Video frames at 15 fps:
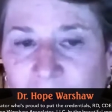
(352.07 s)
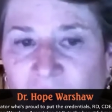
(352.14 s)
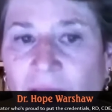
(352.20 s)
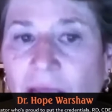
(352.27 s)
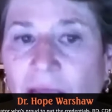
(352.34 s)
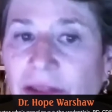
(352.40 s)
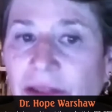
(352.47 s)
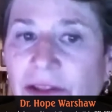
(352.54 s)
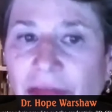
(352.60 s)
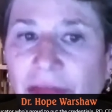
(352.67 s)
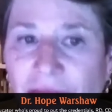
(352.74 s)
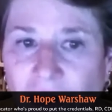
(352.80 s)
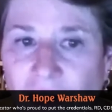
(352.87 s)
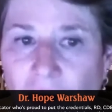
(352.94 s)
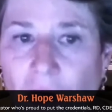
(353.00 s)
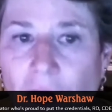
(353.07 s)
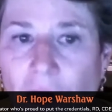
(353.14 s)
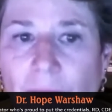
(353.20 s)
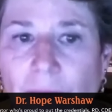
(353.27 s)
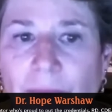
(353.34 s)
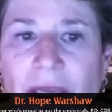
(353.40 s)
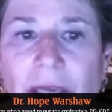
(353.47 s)
And the third
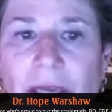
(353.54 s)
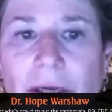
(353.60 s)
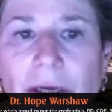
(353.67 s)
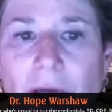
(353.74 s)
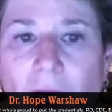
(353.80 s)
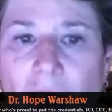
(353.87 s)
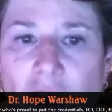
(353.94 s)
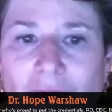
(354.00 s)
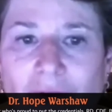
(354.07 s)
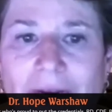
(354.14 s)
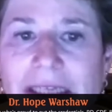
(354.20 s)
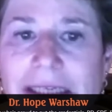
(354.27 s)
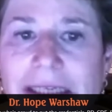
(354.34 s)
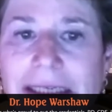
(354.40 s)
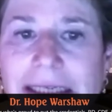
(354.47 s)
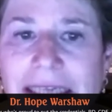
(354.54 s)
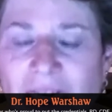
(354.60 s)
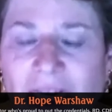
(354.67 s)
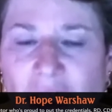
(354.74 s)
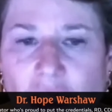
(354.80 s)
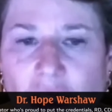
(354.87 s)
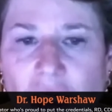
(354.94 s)
being address
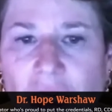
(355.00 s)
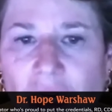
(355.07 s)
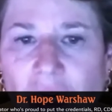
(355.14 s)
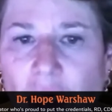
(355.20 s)
tension in